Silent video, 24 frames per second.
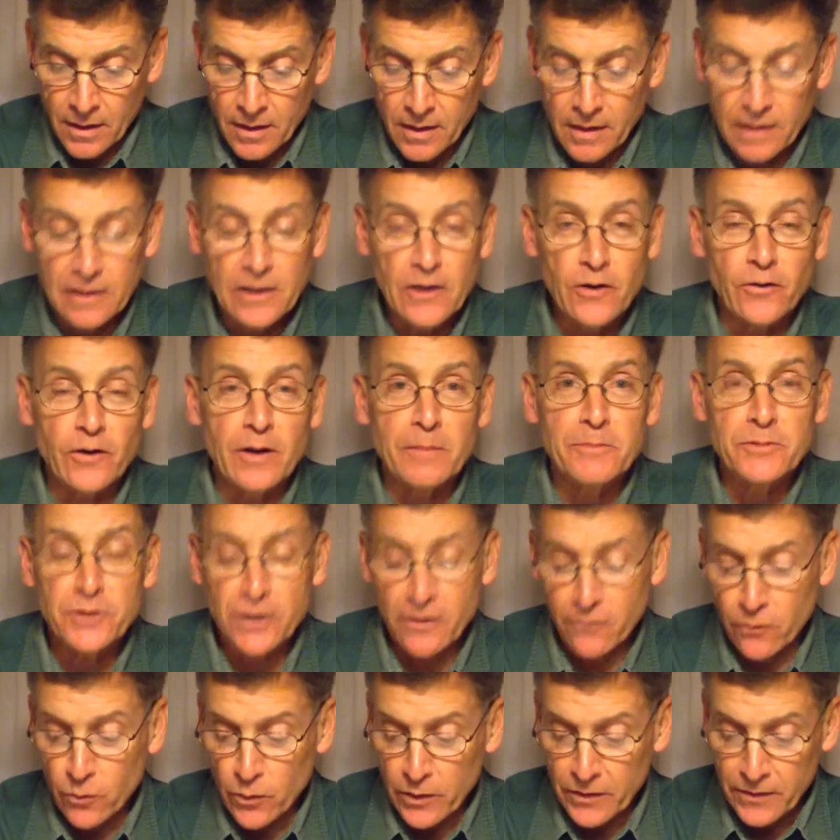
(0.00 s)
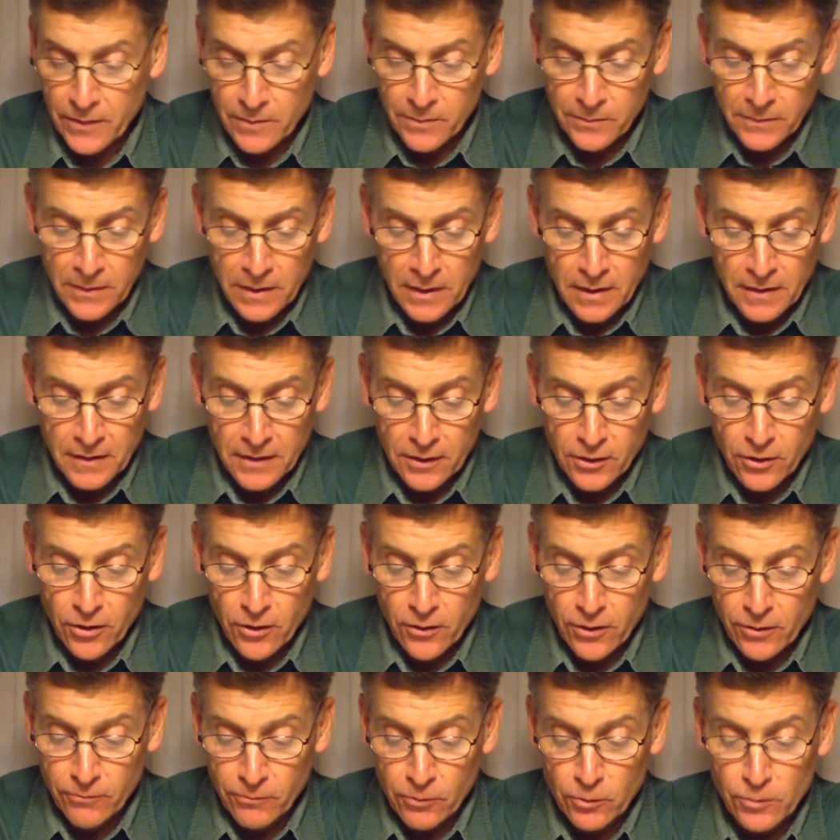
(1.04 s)
Hello, I'm Jeff Witham, the
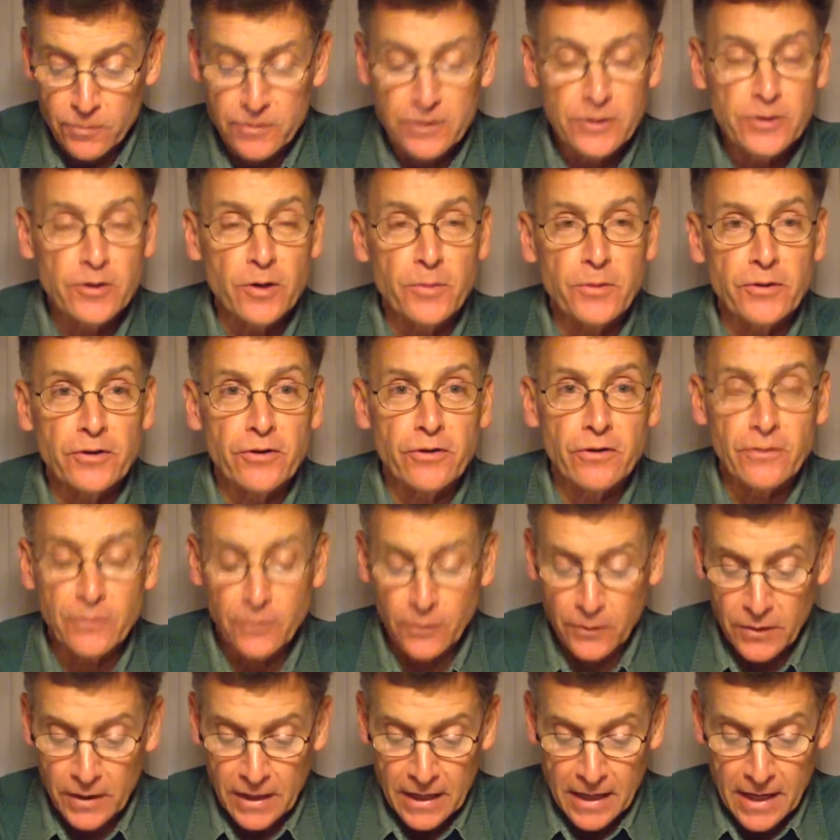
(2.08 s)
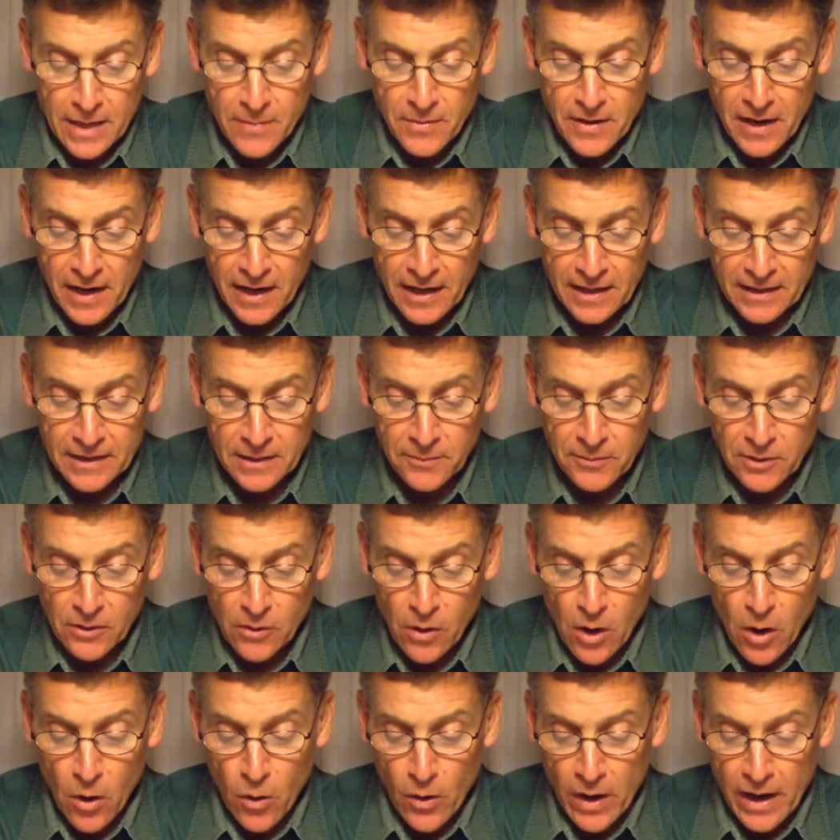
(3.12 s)
current rules interpreter for the
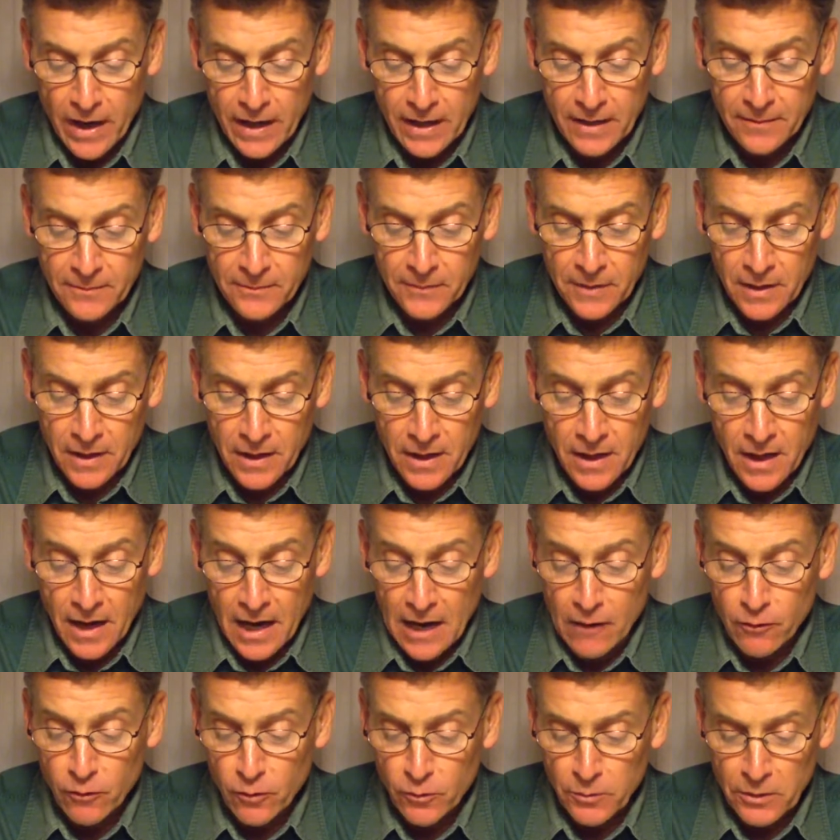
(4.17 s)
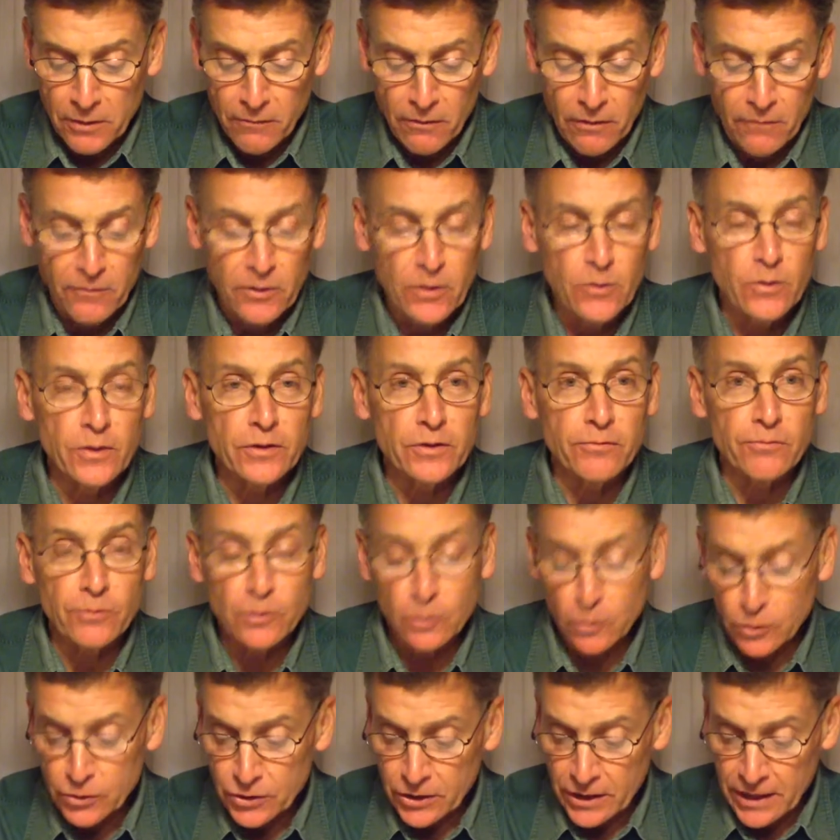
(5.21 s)
MIWOA. I will be reviewing the
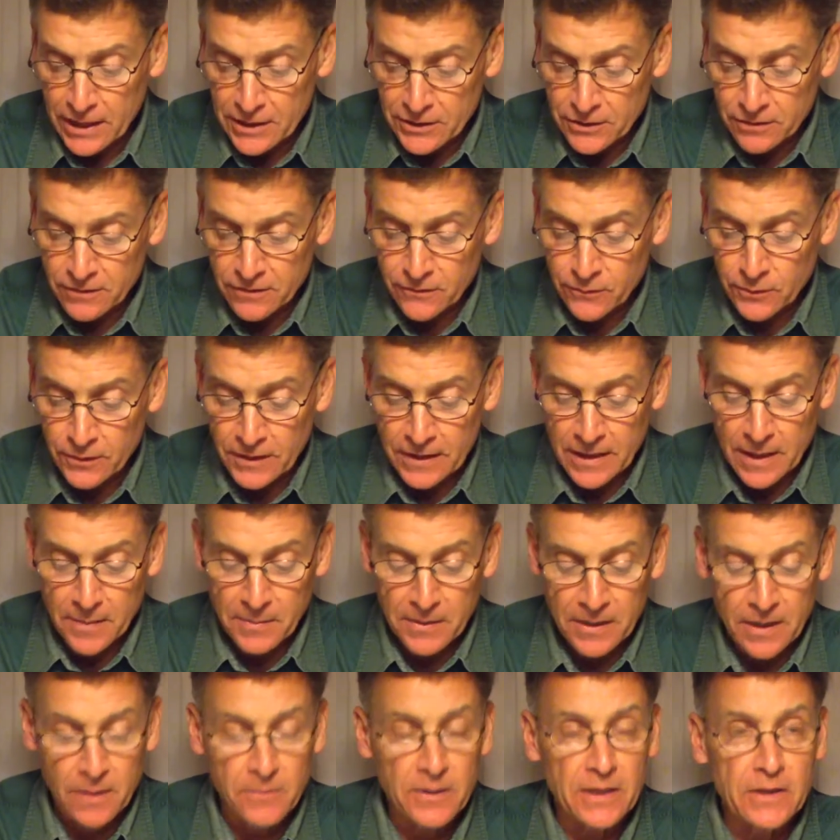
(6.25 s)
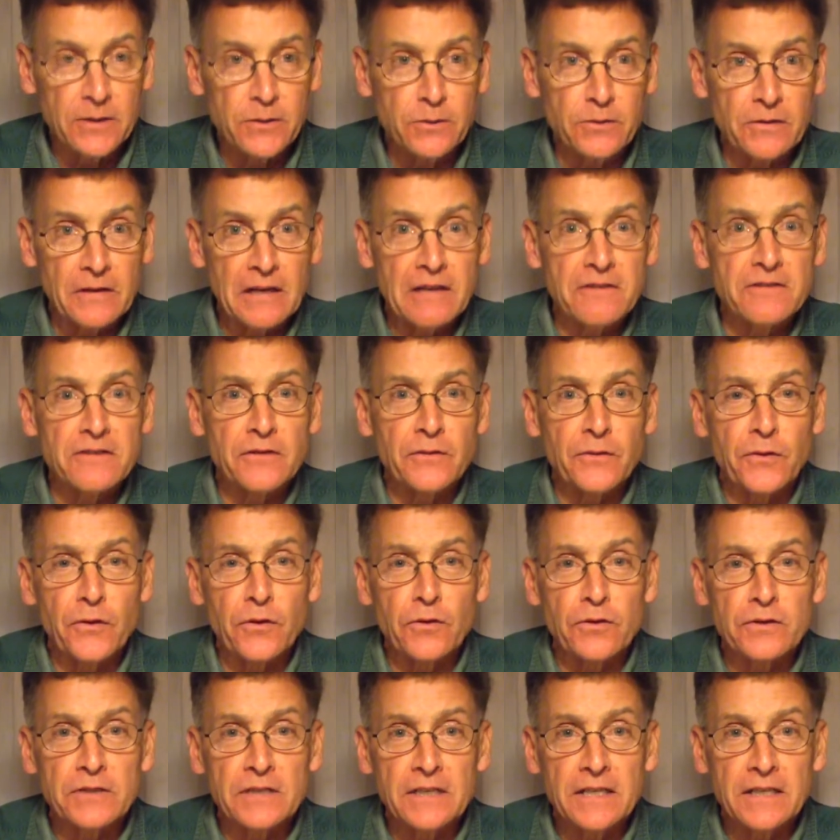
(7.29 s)
rule changes for the upcoming
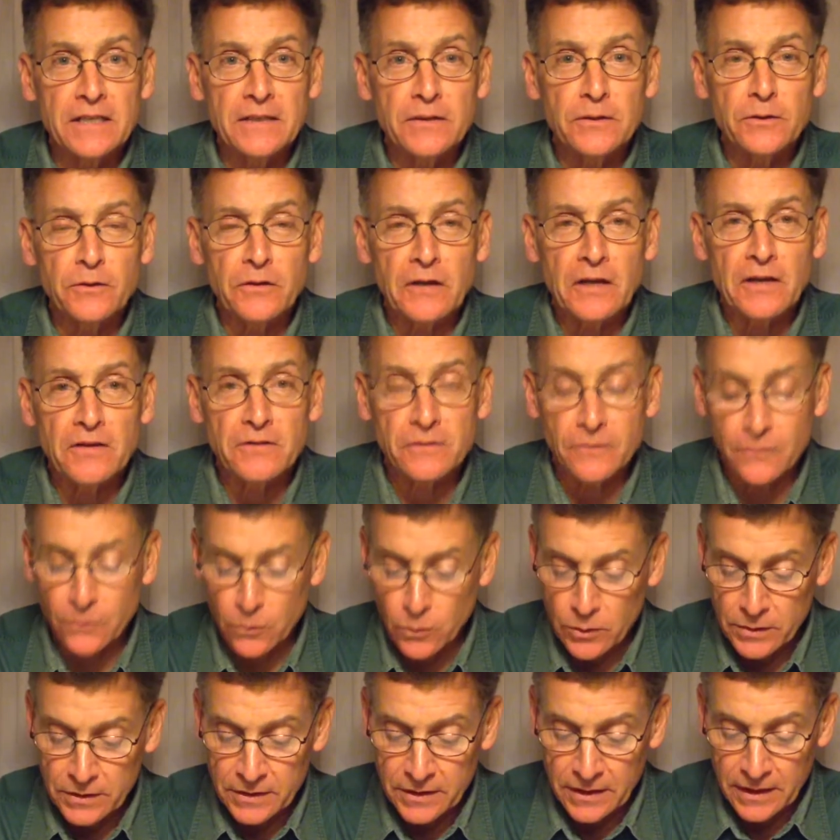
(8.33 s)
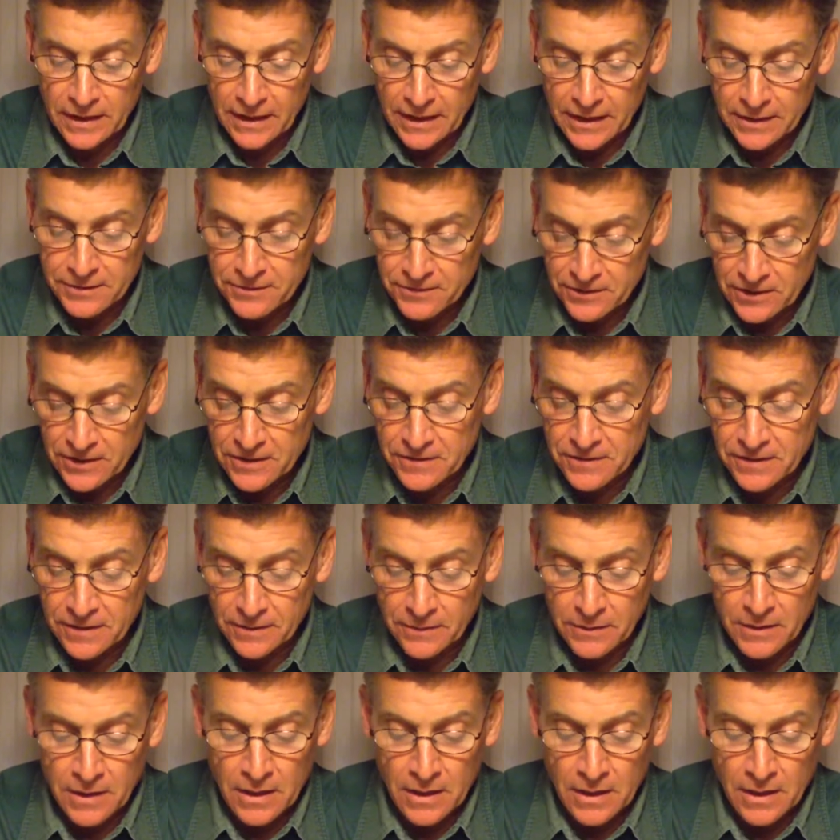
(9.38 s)
2013-2014 season.